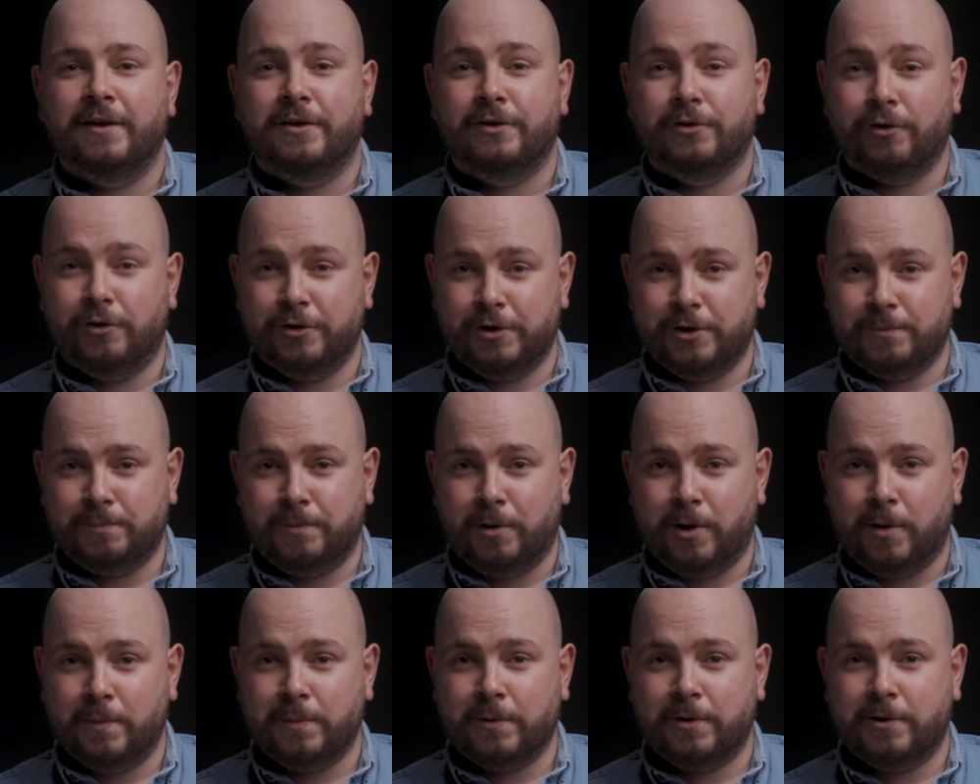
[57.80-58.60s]
Got your
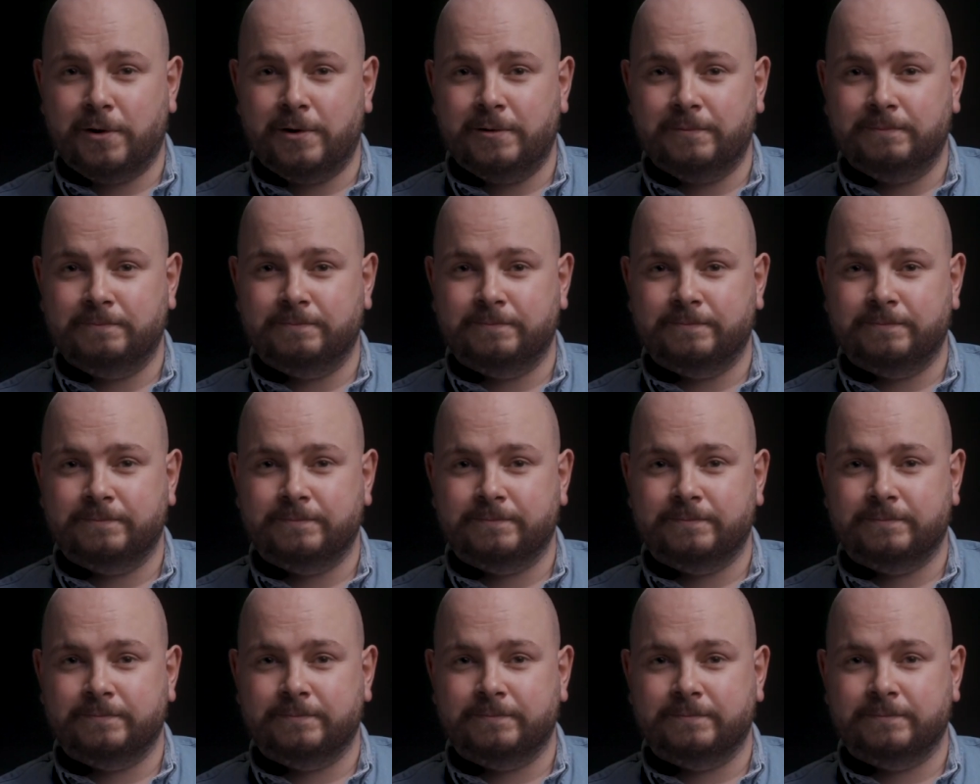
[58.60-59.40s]
popcorn?
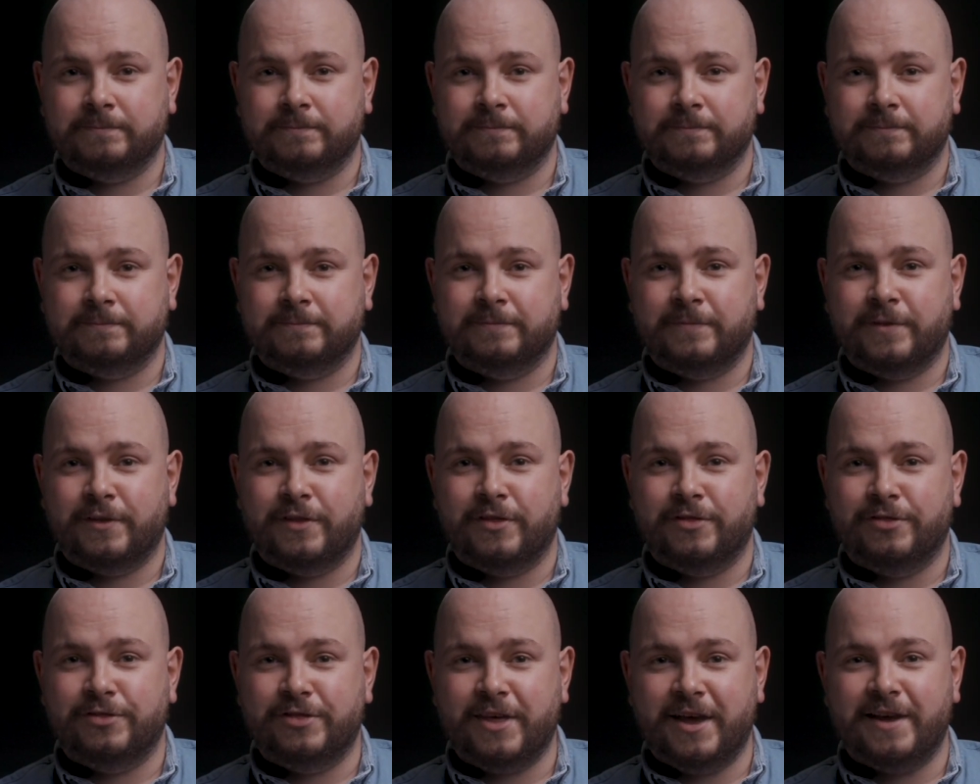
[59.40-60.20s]

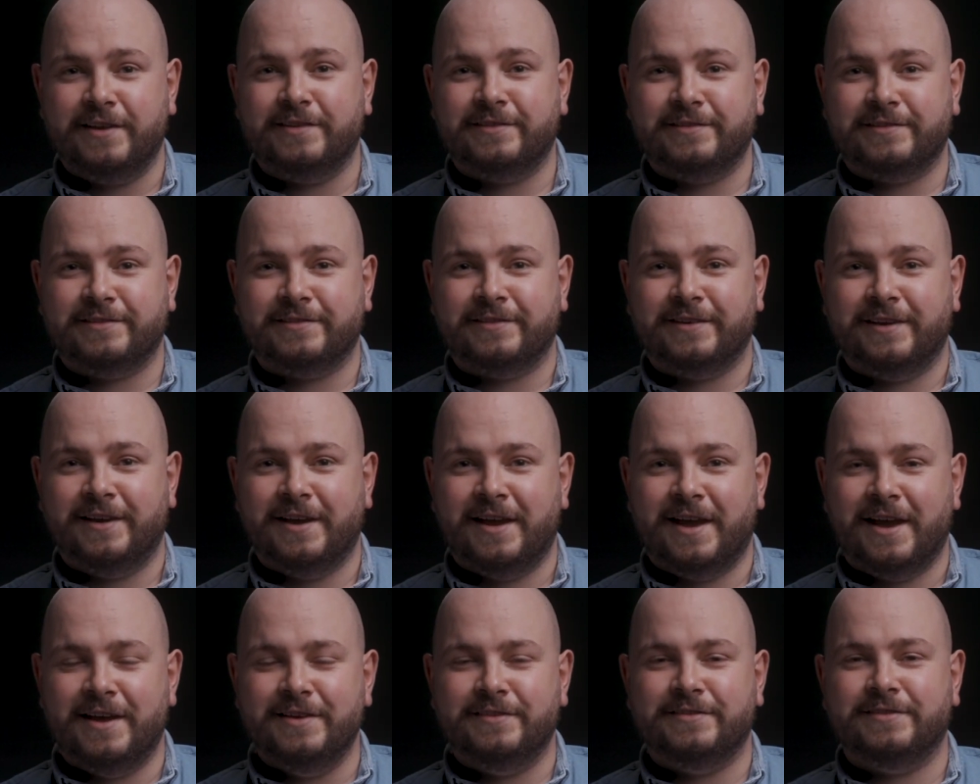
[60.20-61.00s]
This
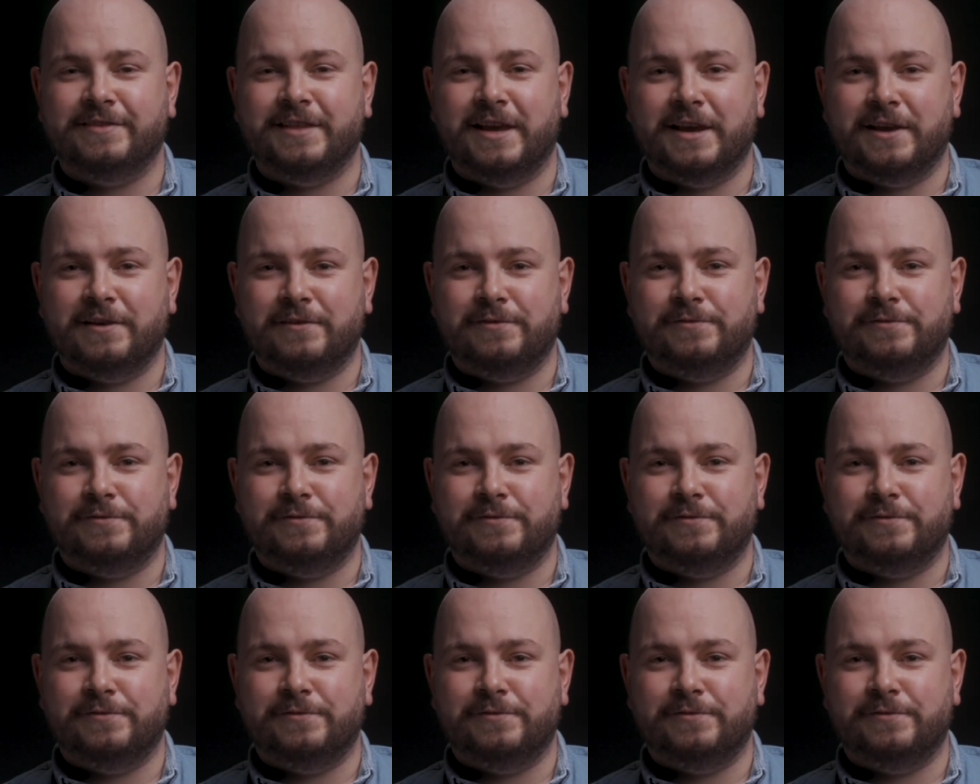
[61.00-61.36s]
is Think